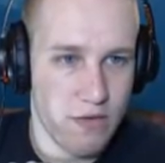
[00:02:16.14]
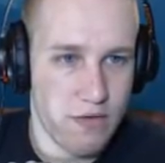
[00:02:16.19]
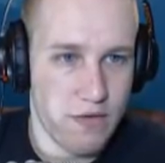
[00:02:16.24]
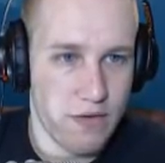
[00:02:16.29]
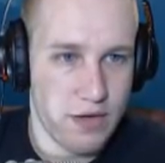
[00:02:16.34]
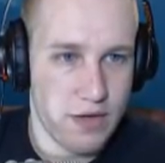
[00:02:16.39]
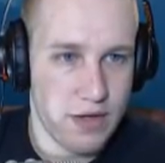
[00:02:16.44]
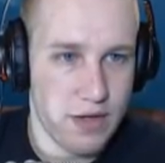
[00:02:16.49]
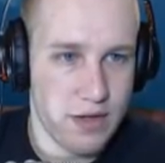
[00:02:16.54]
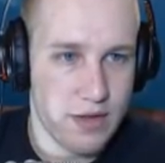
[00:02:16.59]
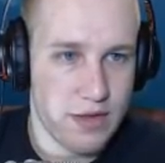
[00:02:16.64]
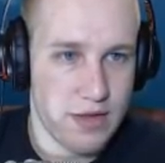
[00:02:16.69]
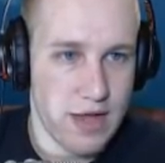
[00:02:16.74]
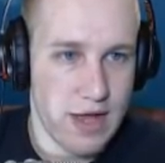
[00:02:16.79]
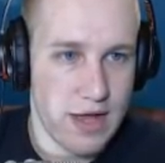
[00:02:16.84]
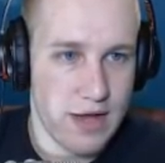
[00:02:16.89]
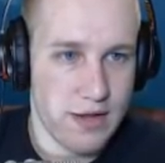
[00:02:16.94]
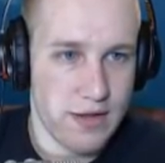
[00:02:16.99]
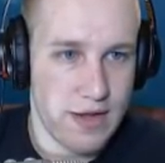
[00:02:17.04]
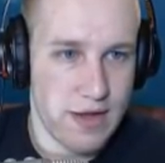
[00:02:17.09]
get
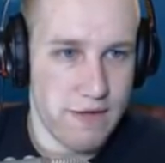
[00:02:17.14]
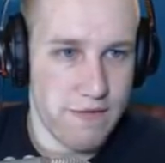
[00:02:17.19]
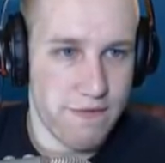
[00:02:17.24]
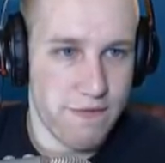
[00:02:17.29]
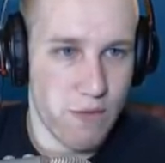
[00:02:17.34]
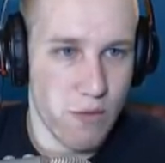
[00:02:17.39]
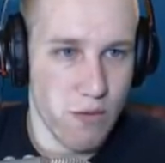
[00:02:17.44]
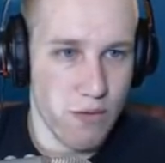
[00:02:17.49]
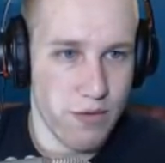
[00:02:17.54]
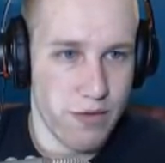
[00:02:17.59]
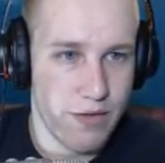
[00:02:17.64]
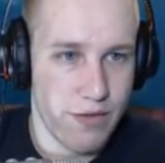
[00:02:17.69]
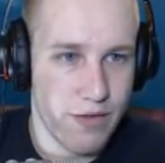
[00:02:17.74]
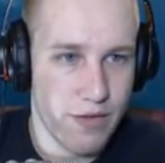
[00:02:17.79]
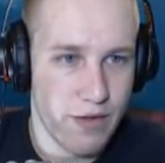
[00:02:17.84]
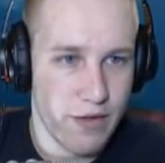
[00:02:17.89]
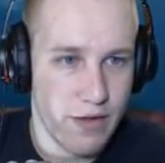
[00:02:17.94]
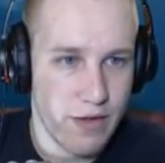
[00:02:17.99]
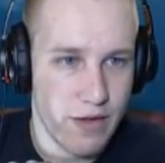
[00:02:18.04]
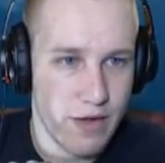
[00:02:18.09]
that 4th
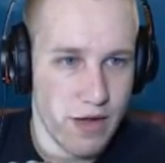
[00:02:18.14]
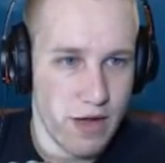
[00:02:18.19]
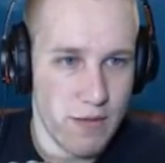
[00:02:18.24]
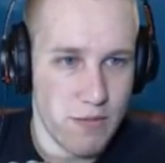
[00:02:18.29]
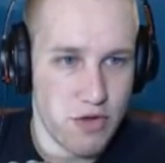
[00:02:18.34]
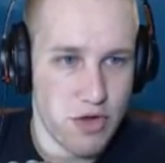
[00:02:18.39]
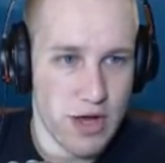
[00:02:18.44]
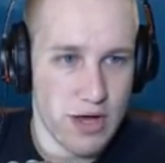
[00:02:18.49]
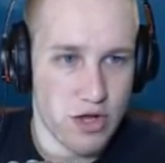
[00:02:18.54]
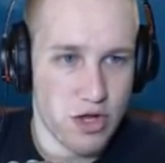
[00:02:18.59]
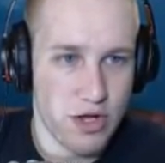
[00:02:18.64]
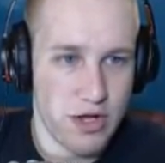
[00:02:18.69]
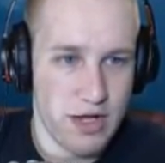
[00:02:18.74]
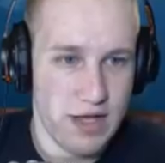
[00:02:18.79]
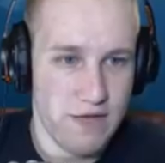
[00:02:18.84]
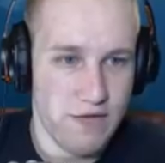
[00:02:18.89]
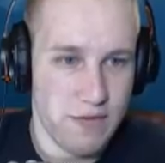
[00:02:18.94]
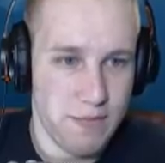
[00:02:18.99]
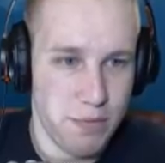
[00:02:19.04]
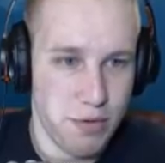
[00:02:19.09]
objection
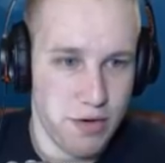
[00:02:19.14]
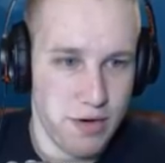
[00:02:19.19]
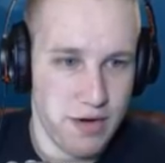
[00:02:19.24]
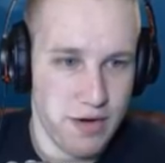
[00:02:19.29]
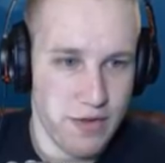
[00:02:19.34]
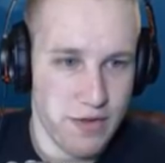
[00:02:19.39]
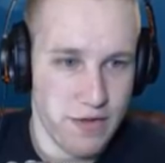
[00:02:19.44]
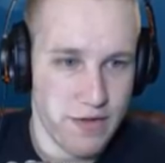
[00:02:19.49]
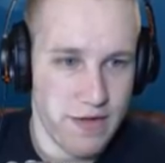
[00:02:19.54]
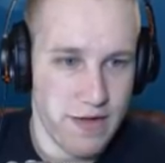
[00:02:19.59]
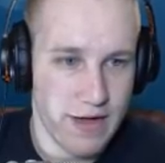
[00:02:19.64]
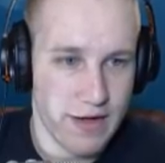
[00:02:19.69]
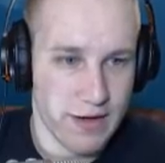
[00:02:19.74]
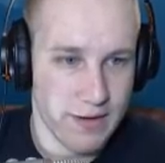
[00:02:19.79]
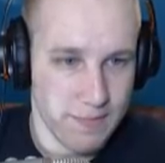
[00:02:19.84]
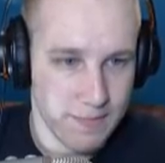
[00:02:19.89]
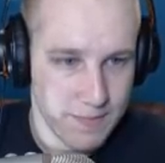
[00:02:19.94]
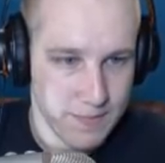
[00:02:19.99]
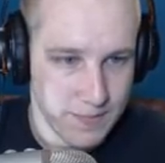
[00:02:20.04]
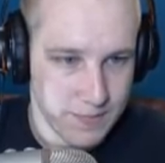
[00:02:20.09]
even put into this deck,
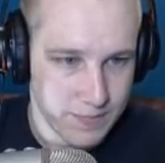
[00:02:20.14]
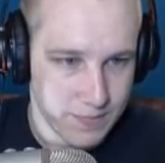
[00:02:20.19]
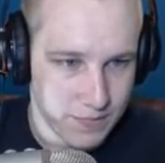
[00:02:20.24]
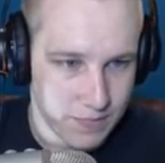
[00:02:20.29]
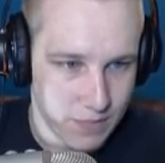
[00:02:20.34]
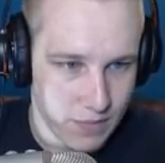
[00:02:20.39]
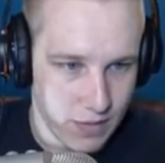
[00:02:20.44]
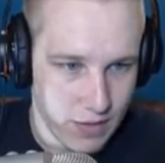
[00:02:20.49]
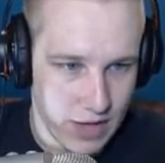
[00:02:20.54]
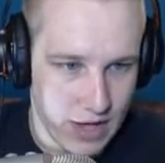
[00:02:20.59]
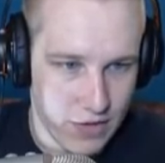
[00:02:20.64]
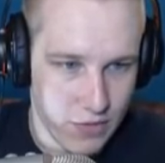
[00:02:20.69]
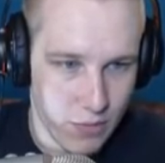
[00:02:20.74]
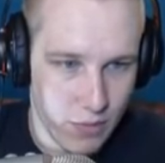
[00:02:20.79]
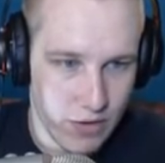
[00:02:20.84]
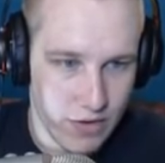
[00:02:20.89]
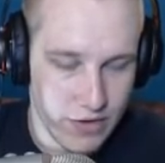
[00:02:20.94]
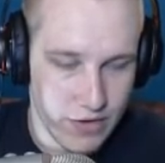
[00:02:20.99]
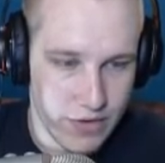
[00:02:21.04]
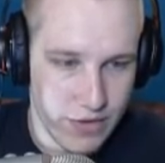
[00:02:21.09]
as
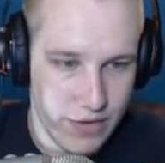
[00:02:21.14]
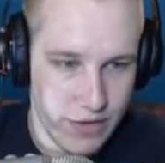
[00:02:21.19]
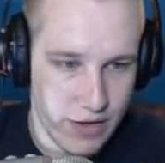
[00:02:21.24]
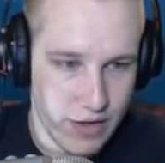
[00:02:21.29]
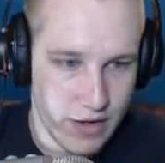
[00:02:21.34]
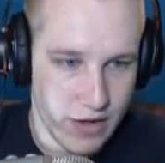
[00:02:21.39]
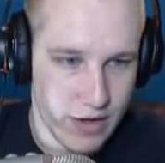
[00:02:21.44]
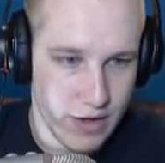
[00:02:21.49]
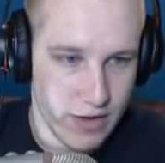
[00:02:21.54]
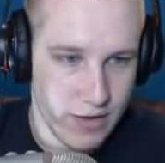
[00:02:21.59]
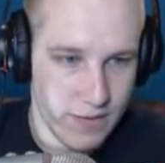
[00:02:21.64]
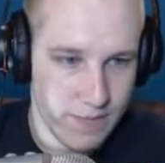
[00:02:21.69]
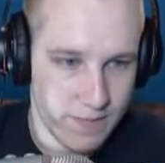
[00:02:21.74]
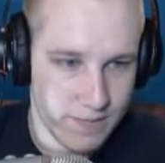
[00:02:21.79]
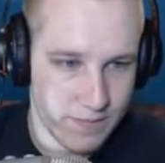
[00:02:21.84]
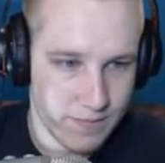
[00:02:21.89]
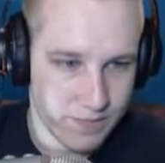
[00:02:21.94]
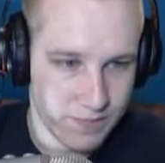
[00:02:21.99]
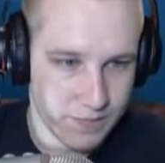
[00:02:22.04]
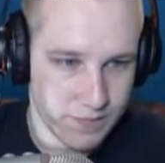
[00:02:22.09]
well as the
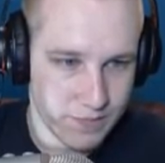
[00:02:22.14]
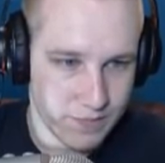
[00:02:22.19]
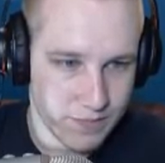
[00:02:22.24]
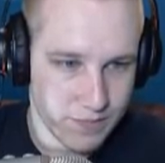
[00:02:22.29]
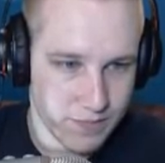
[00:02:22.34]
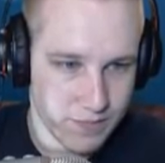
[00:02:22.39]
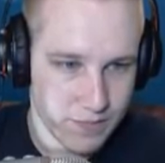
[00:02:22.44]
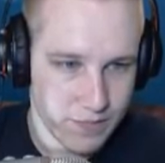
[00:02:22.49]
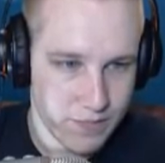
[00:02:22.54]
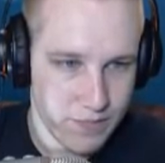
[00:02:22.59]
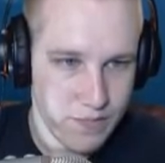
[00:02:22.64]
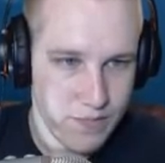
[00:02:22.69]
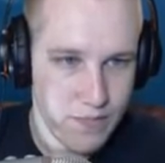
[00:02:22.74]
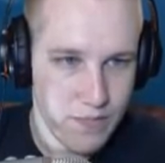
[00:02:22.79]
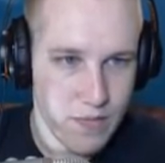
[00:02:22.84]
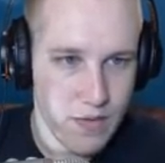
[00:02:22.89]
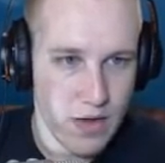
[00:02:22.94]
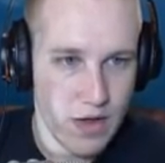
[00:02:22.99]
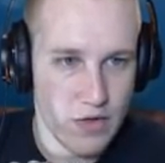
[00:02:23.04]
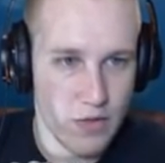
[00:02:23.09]

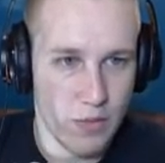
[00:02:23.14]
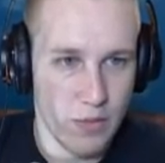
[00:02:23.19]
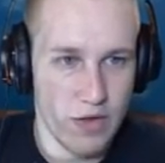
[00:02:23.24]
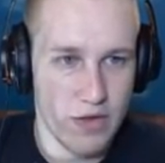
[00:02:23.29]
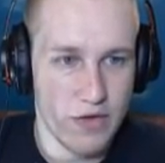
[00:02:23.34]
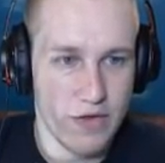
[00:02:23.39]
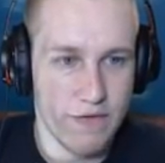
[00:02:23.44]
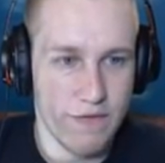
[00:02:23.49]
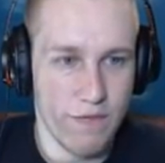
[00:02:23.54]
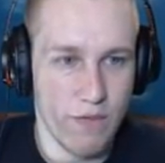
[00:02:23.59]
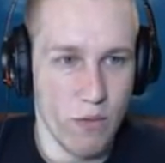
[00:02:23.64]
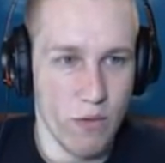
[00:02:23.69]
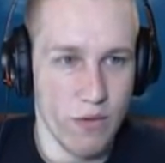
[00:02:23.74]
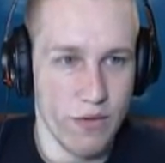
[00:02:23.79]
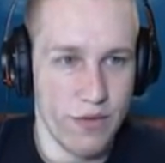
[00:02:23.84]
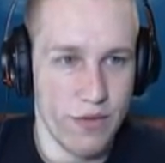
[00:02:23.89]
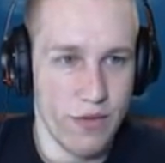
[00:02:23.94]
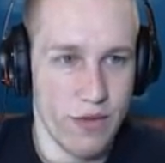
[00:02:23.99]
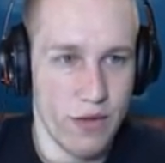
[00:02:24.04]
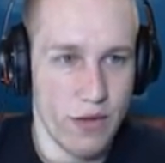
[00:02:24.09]
4th
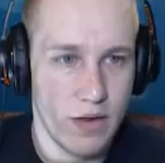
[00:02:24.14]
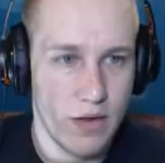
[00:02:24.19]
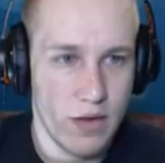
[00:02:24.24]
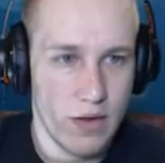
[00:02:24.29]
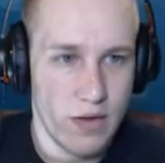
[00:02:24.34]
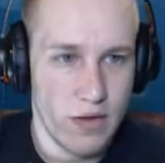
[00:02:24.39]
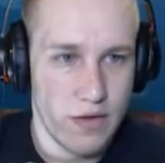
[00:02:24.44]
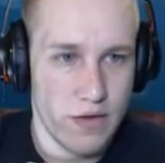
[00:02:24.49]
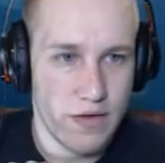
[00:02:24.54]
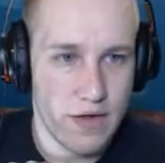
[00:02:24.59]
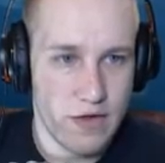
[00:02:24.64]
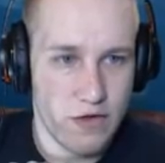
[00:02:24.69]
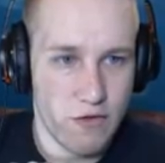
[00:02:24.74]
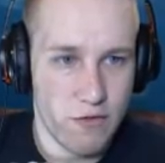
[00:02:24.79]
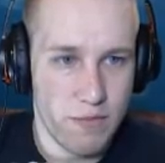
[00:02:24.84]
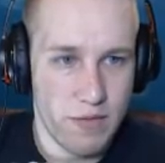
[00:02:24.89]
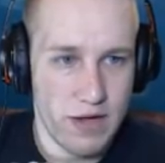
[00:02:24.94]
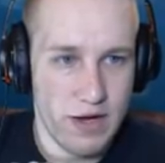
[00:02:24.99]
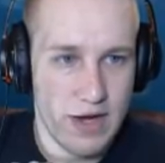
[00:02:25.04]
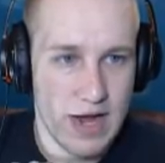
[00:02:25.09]
sense of
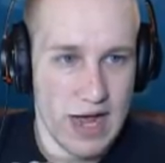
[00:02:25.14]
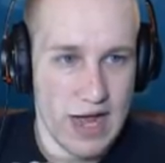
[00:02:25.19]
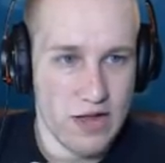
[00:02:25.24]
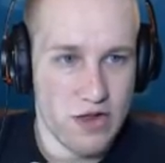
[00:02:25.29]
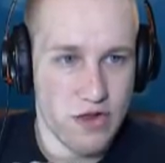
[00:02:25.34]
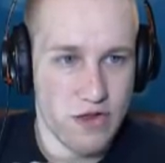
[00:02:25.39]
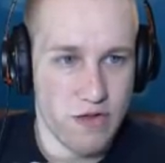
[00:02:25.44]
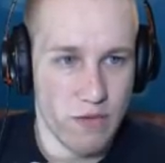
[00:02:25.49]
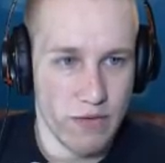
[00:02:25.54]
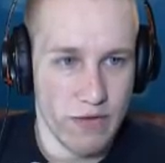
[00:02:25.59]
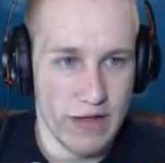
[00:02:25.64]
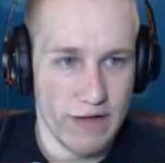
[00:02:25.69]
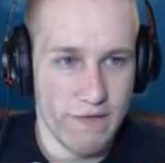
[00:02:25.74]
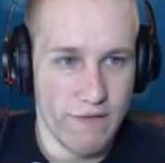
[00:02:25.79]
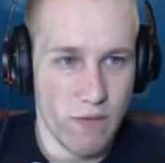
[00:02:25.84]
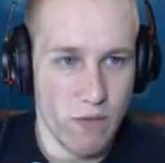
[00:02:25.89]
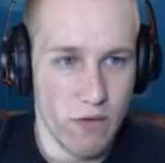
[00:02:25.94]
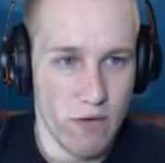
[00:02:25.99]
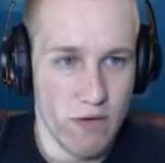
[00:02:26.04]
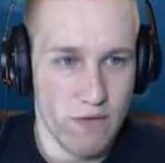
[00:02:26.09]
being. I just don't like
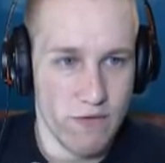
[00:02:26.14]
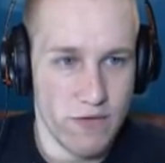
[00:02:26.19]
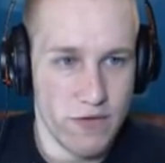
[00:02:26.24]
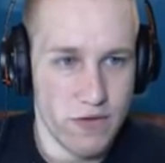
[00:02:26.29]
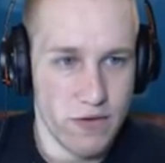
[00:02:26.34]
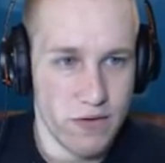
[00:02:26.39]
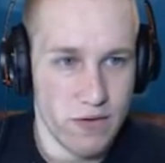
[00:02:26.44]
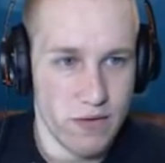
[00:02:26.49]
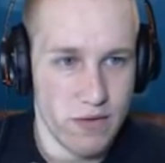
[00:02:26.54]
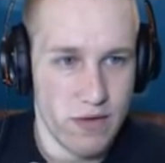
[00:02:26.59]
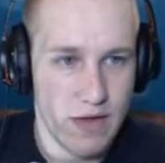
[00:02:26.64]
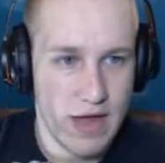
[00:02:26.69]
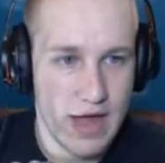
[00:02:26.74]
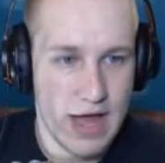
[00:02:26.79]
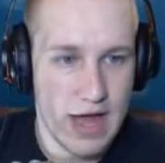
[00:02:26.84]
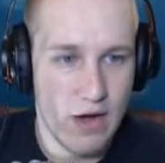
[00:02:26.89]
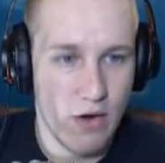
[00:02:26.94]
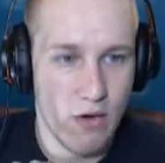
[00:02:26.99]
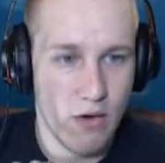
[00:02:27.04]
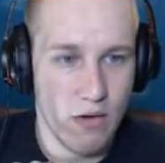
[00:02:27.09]
4-ofs
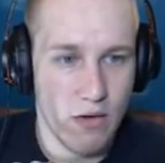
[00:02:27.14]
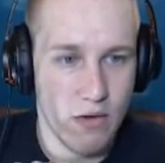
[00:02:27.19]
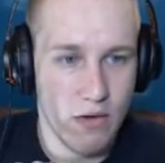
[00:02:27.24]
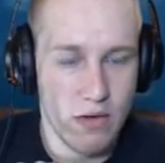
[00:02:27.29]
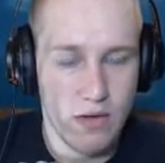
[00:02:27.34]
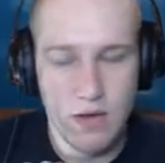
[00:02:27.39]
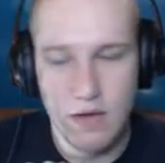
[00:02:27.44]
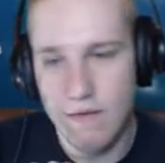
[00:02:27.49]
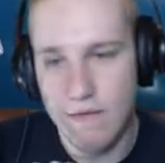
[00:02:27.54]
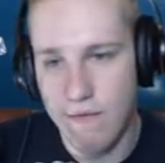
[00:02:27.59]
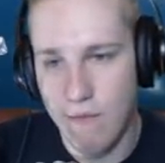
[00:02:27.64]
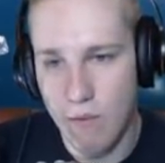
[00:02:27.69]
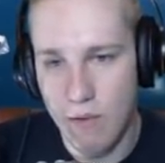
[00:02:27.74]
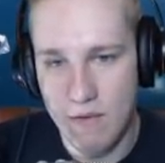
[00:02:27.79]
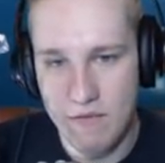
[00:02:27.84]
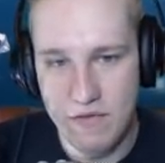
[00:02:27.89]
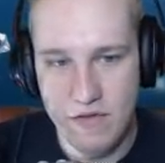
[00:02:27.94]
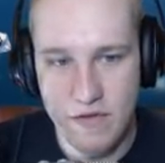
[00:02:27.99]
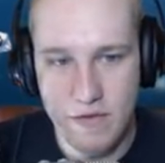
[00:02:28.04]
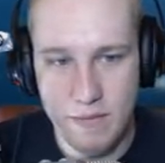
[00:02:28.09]
at all.
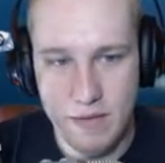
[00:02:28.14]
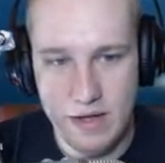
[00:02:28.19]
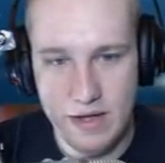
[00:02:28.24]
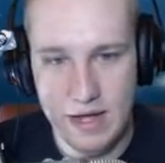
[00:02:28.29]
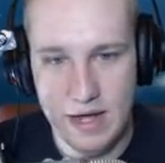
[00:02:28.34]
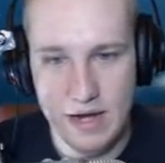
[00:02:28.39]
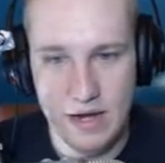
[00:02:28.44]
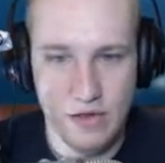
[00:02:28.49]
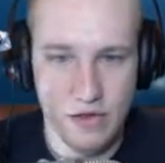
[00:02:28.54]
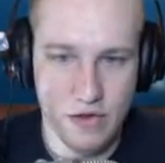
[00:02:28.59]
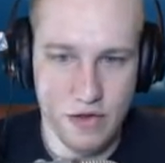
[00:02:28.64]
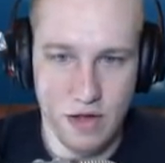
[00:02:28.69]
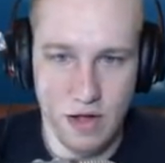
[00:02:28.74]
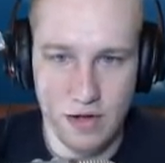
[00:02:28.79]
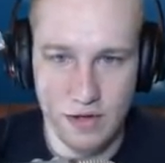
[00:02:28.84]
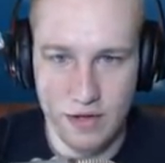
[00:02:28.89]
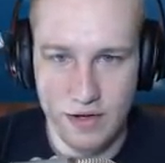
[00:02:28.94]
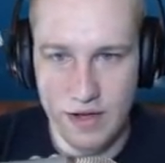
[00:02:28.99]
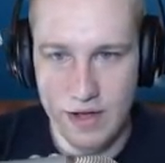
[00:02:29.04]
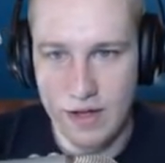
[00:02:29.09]
4-ofs to me kind of just clog
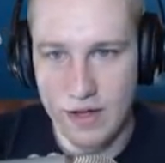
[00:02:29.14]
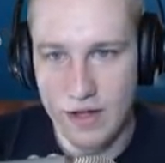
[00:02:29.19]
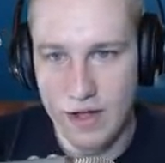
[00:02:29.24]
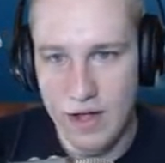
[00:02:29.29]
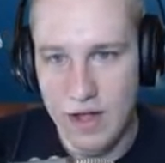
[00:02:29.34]
the deck.